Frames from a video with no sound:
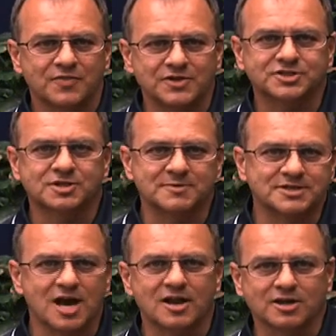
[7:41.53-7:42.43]
This is a
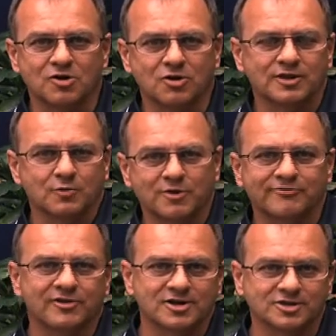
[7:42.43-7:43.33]
metallic coating that
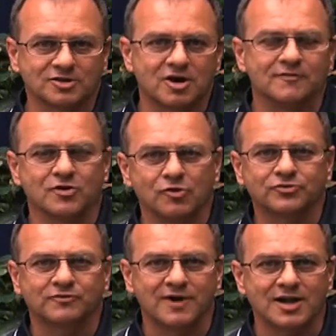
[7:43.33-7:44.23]
reflects a lot of the
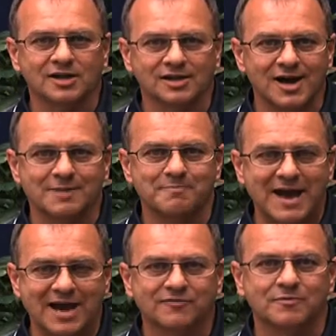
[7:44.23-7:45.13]
ultraviolet light
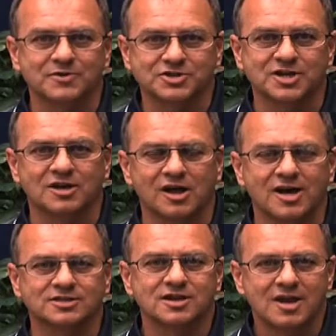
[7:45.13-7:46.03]
back from the
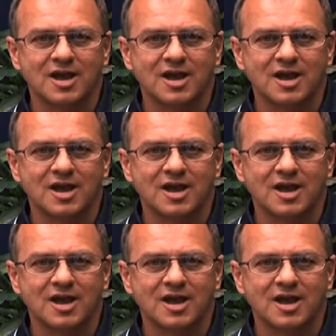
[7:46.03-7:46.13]
sunlight,